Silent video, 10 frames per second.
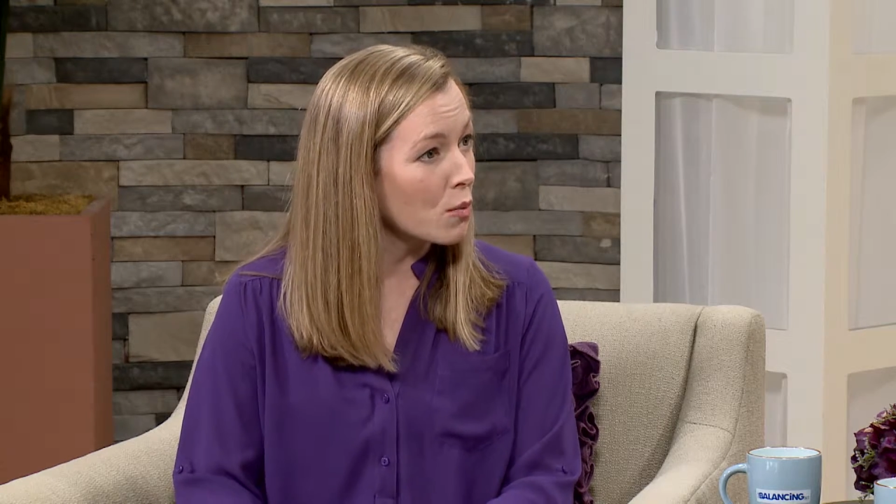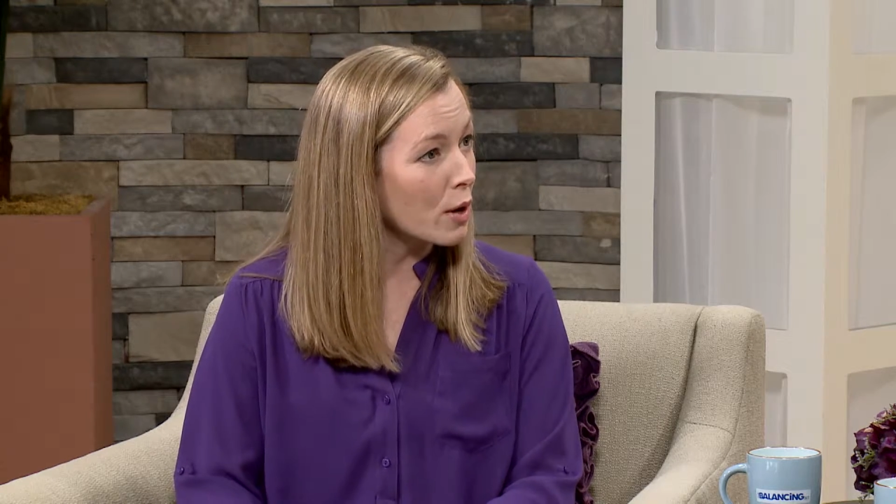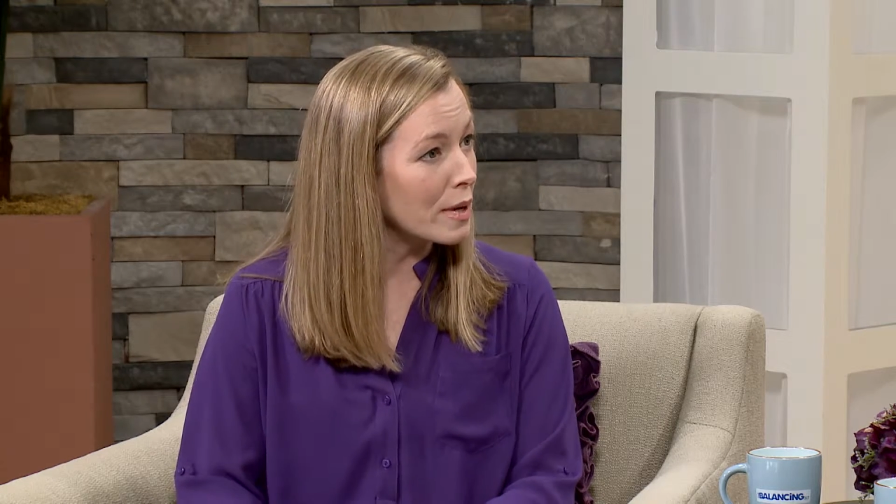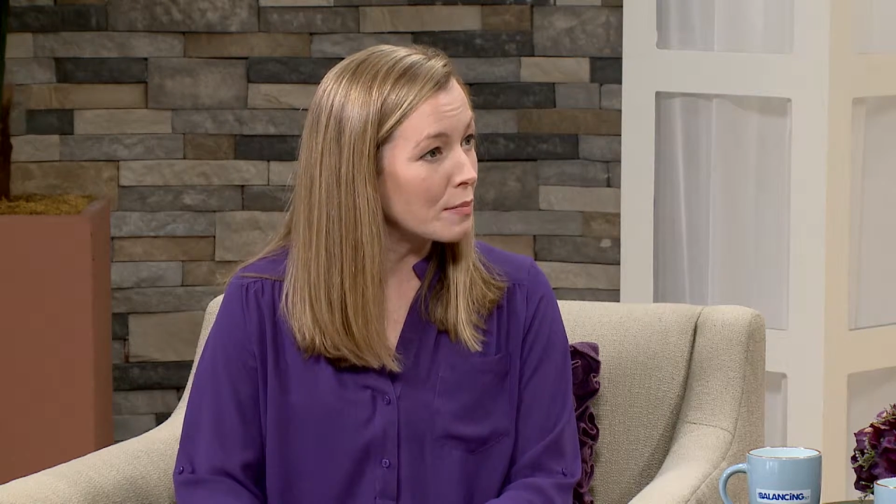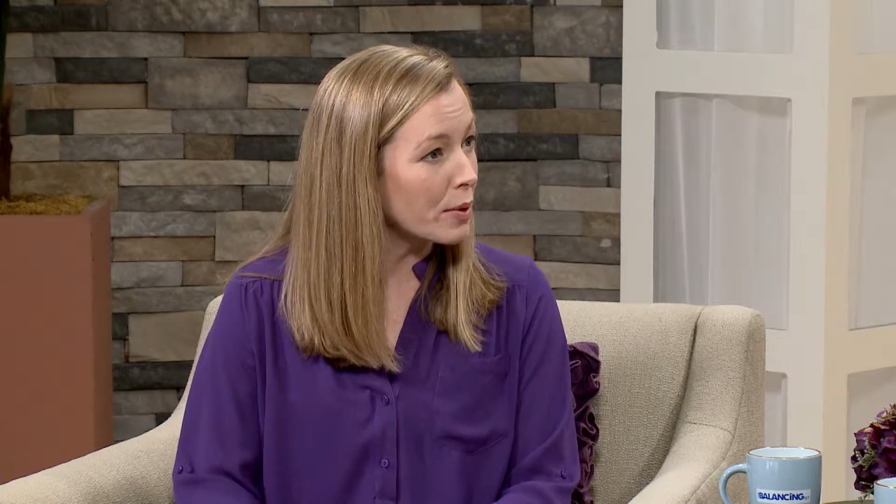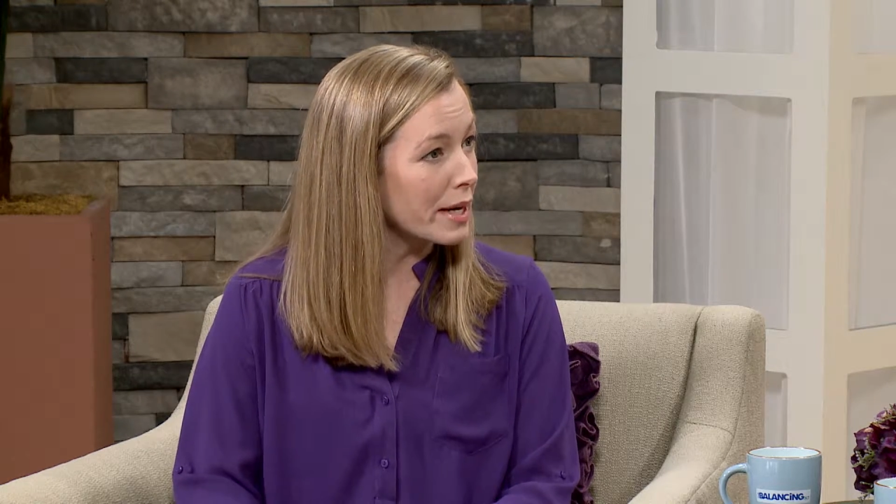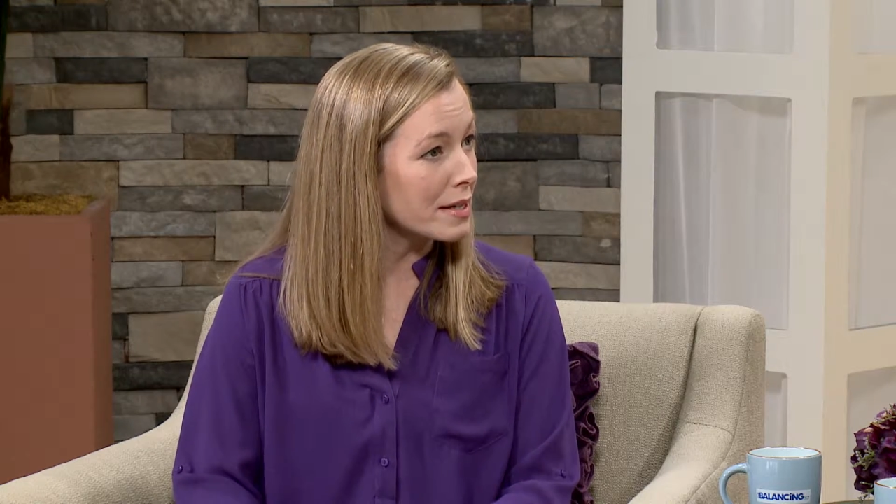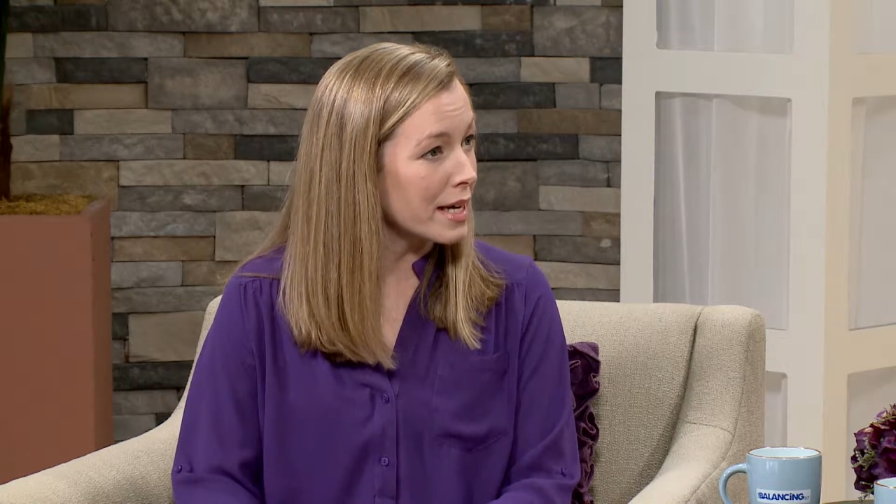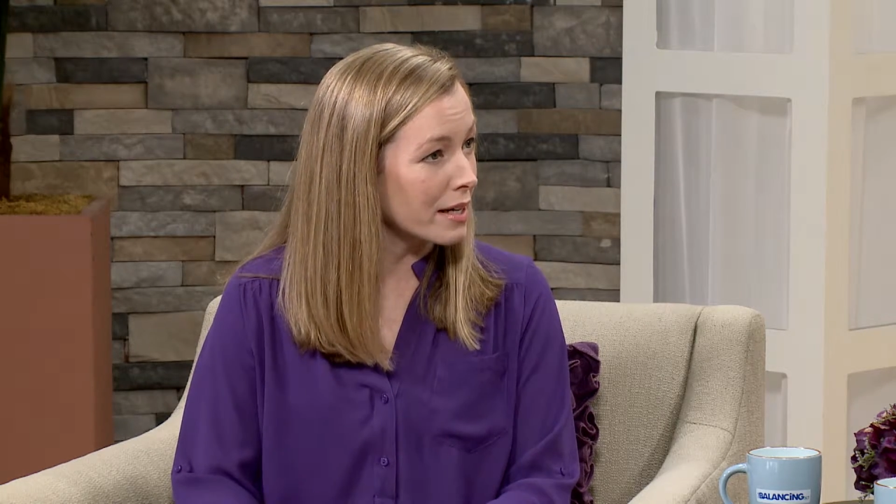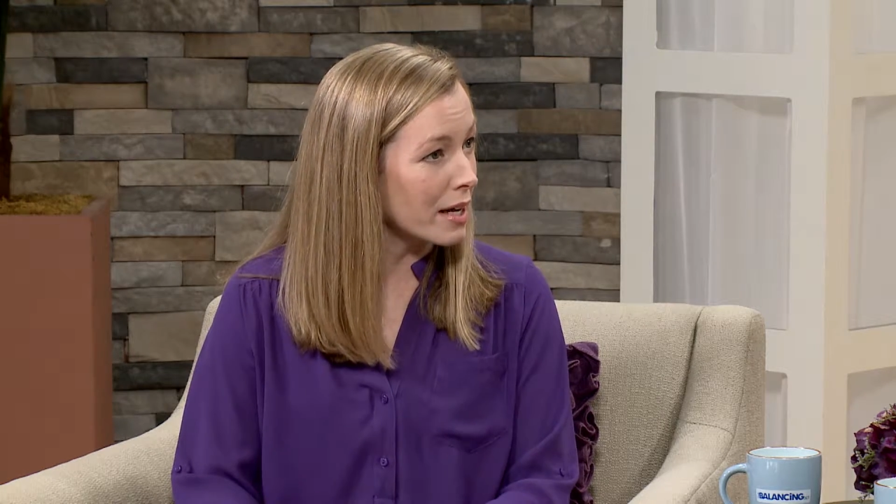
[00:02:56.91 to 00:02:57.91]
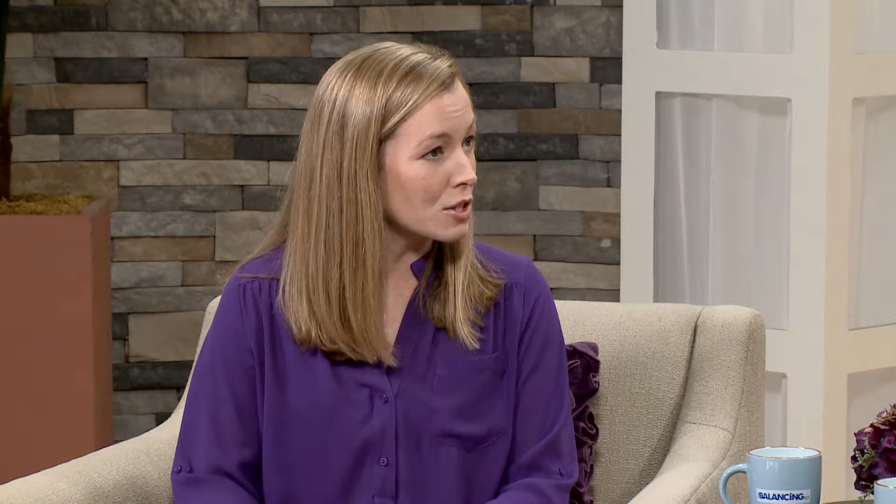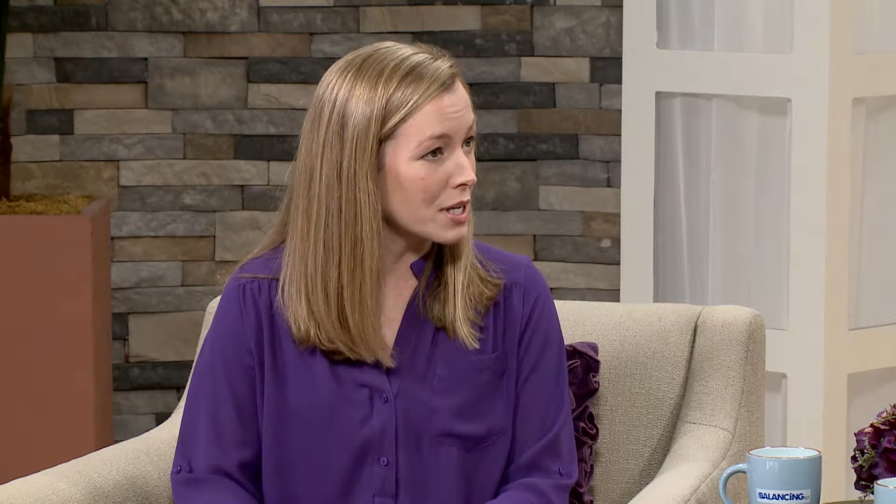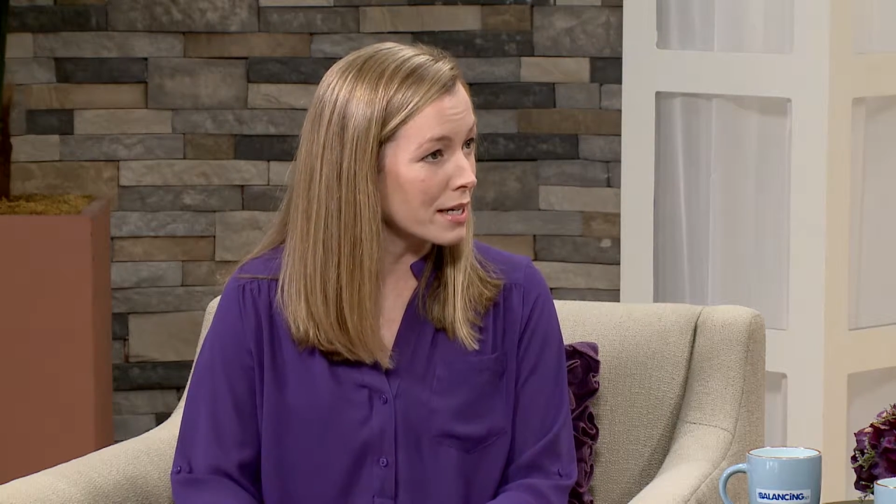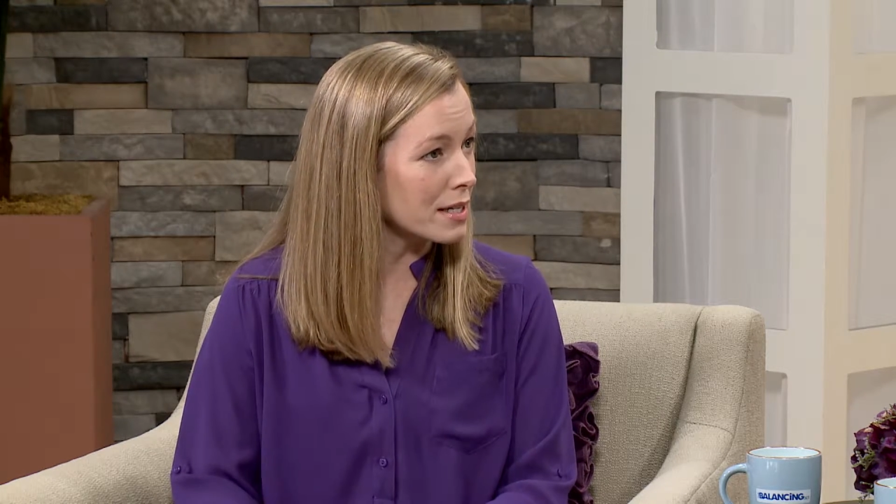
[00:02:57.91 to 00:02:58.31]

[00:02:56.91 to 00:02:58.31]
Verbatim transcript: where we bring technology